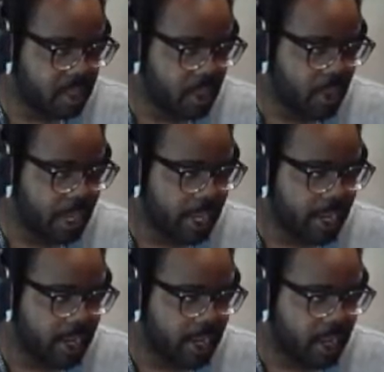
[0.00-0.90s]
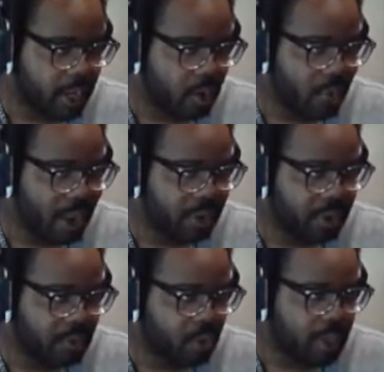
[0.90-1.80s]
you want to get Diddy
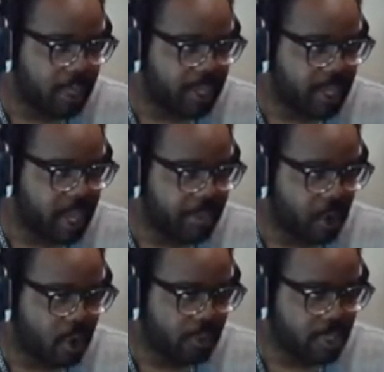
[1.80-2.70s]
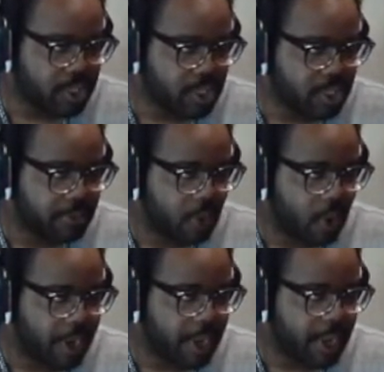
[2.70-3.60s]
around where that DK barrel was just
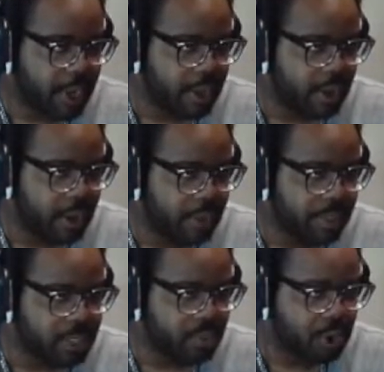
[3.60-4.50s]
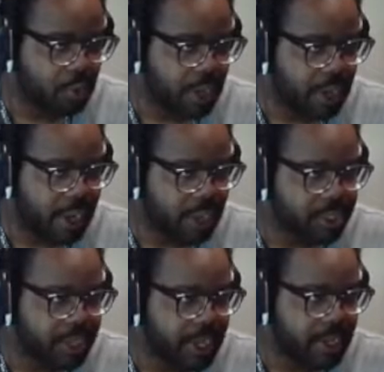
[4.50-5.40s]
before I got hit. That's where you want to
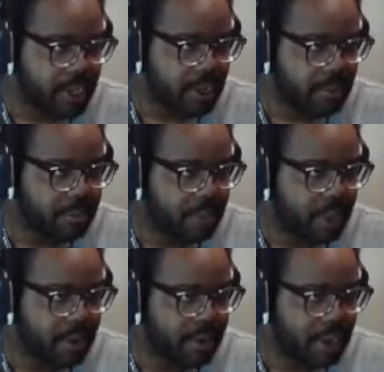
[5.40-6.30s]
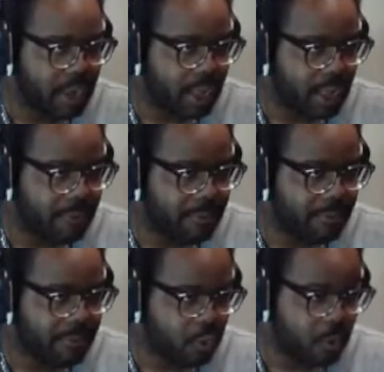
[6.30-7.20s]
actually get Diddy. But
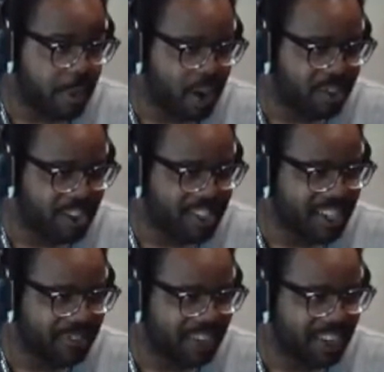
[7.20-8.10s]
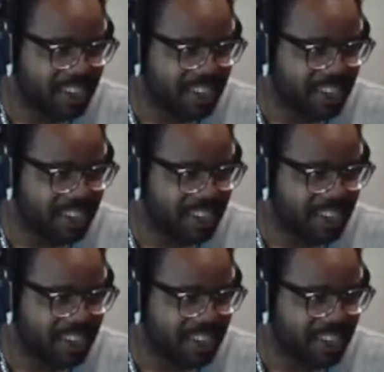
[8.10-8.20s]
for marathon safety, I